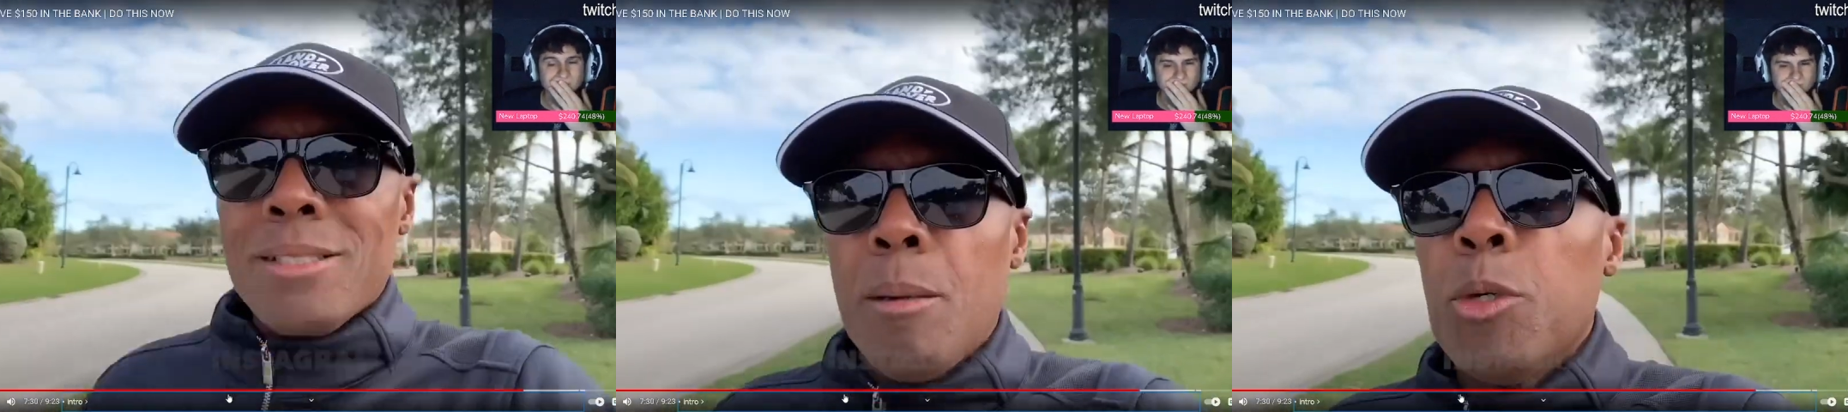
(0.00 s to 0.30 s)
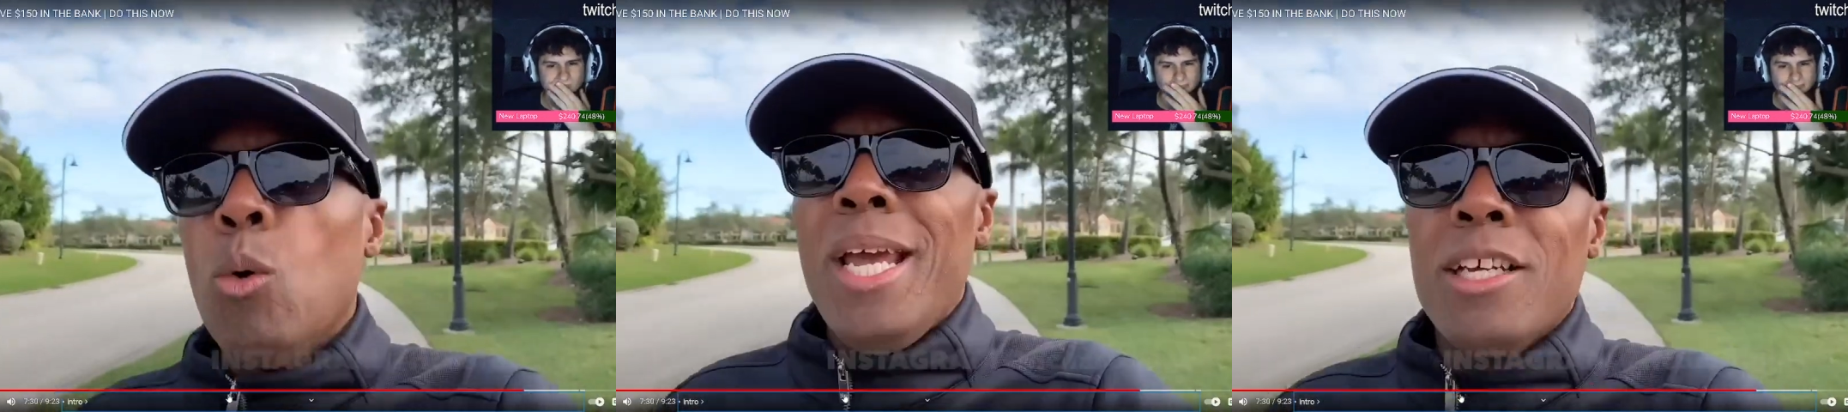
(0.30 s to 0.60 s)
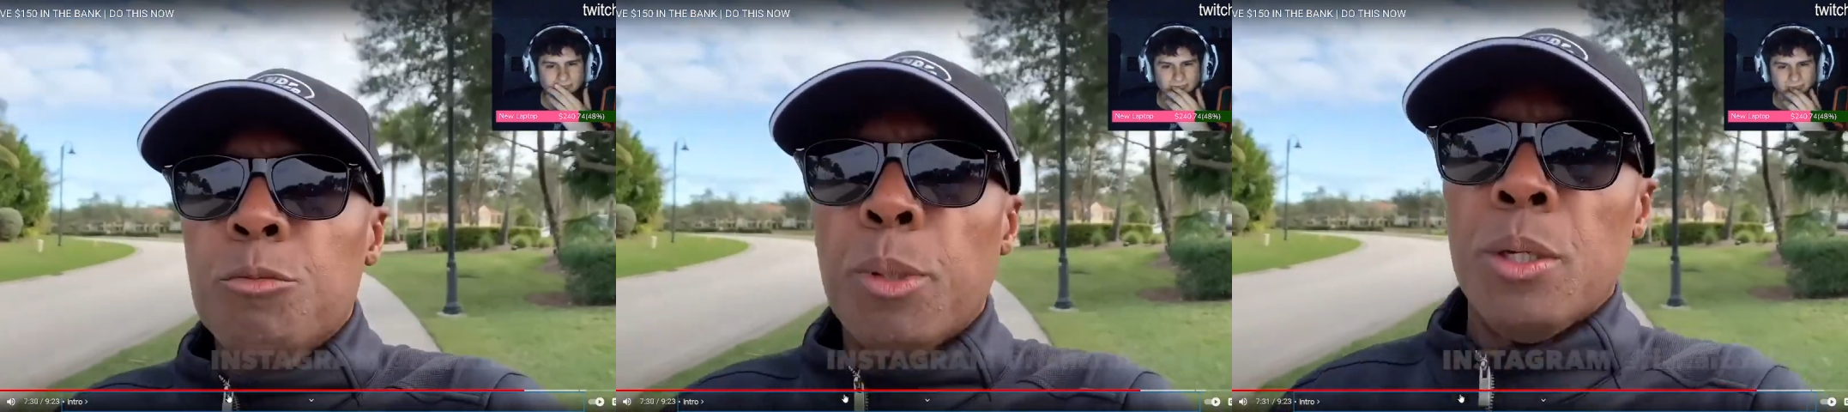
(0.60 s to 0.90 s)
Speaker 1: no
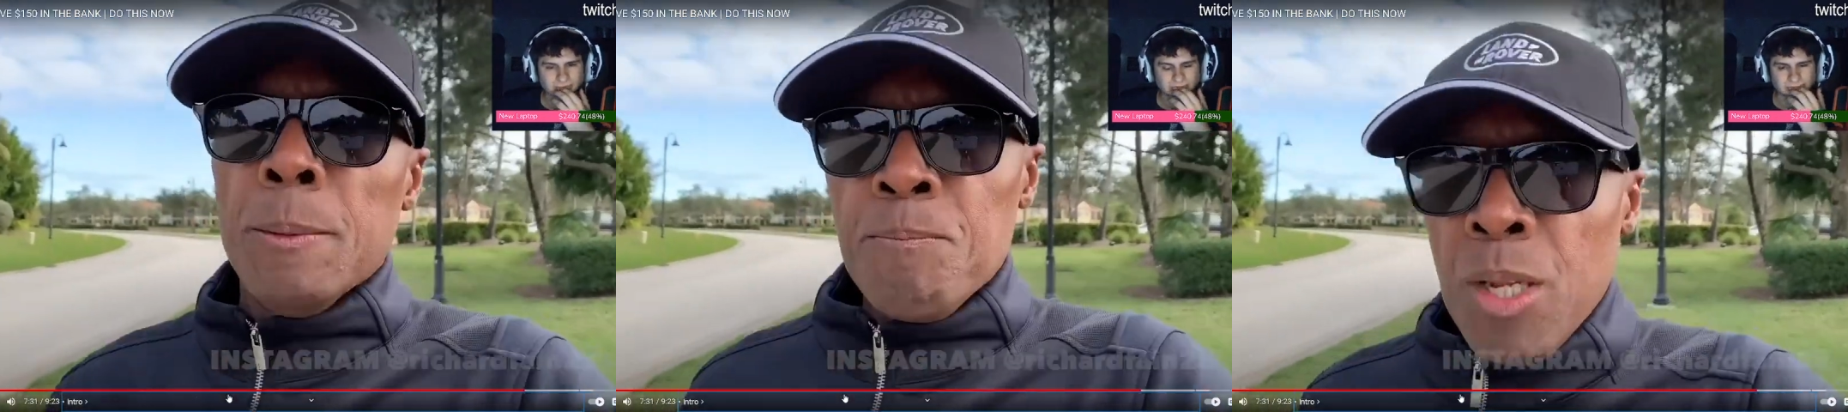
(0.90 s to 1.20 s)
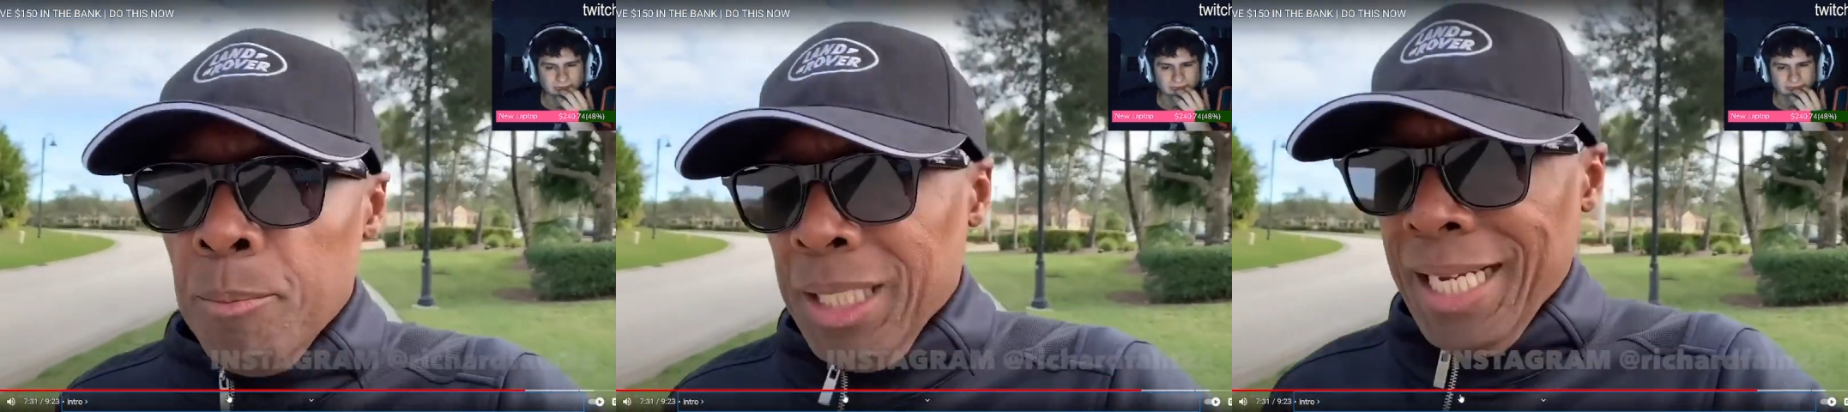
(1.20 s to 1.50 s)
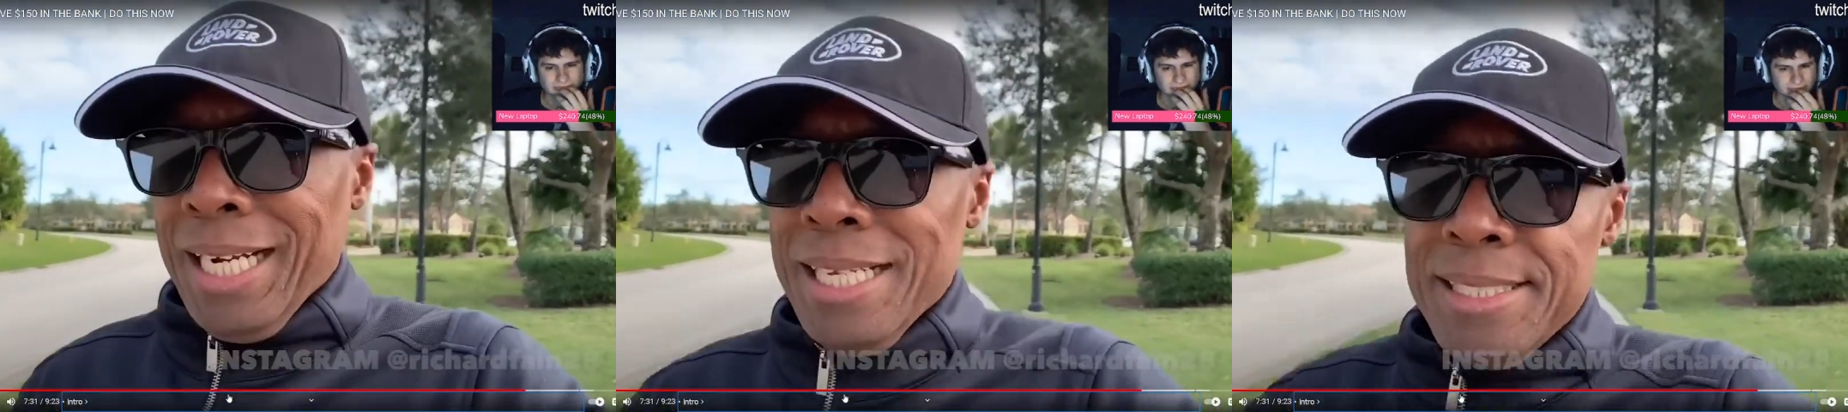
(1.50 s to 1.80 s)
expert, but like I said,